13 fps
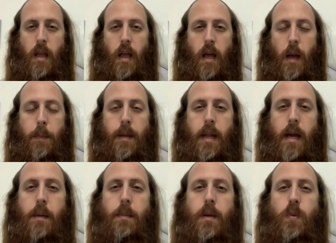Rabbi
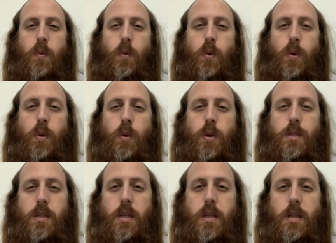Nachman was
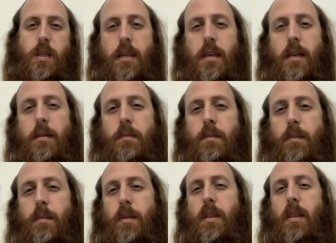guiding
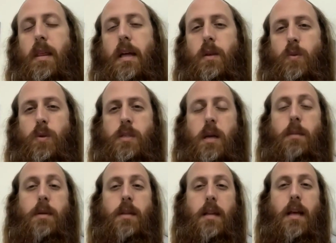him. That was
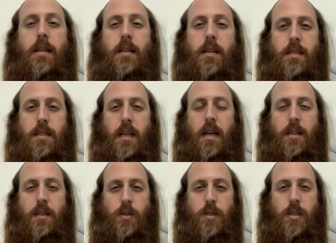Rabbi Nathan's
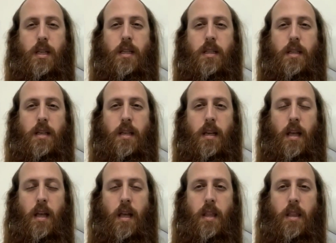understanding
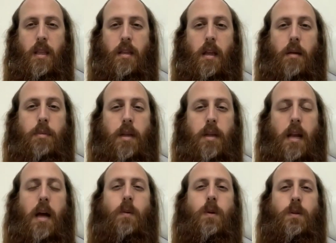that Rabbi
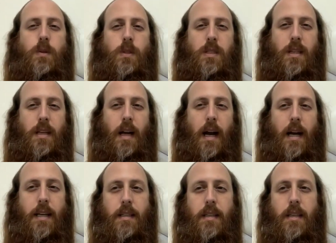Nachman was
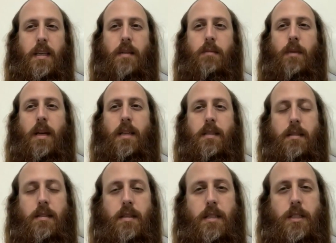guiding him and
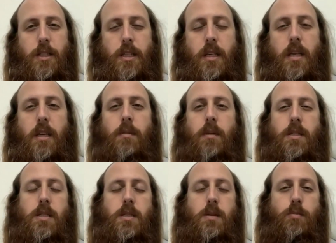teaching him and
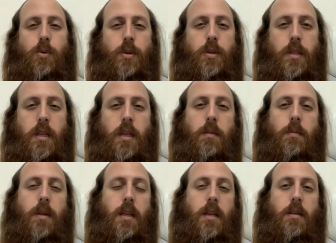supporting him
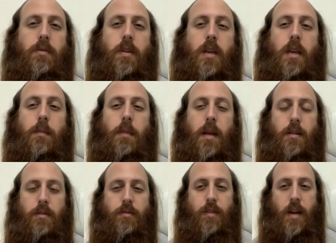and giving him
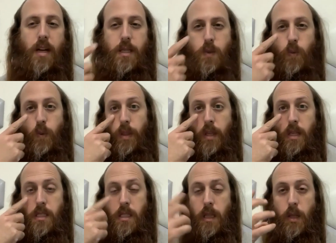advice with
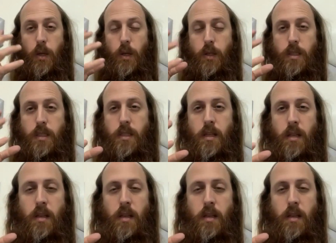his looks